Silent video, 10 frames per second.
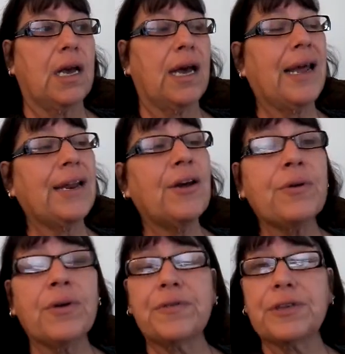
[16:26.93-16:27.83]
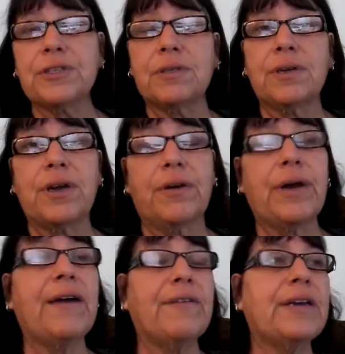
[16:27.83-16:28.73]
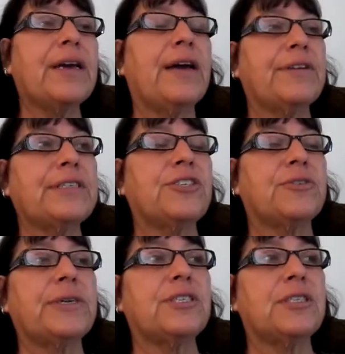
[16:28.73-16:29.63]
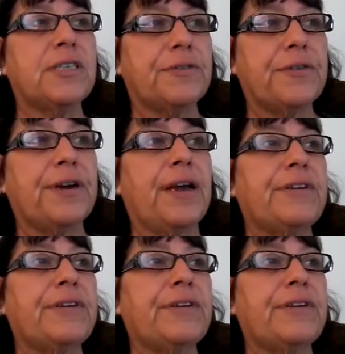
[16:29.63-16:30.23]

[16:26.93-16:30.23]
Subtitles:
and I don't know if this, every situation is different.